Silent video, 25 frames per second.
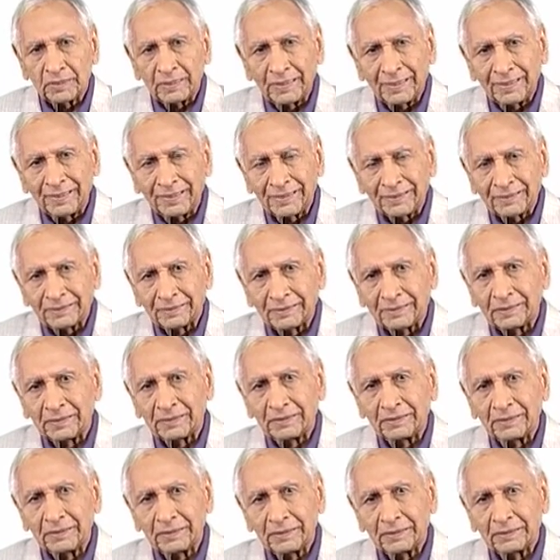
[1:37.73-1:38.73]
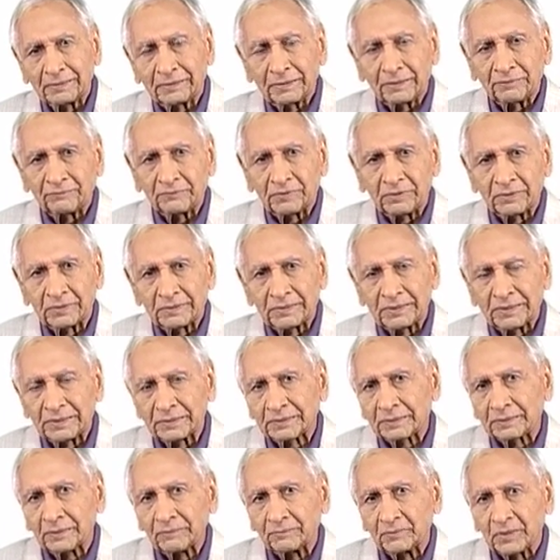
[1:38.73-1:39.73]
and the needs of the
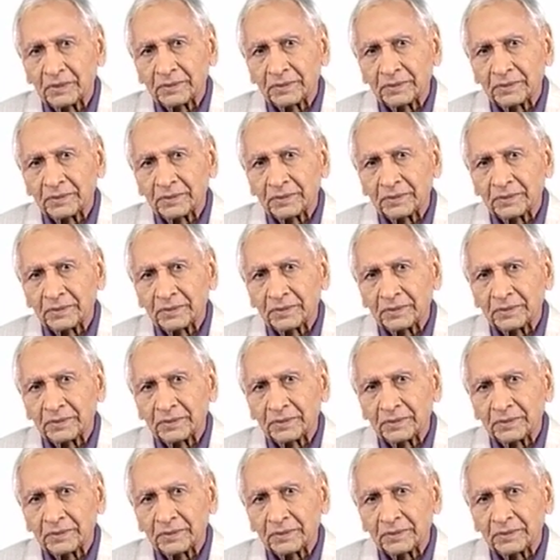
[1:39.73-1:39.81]
system.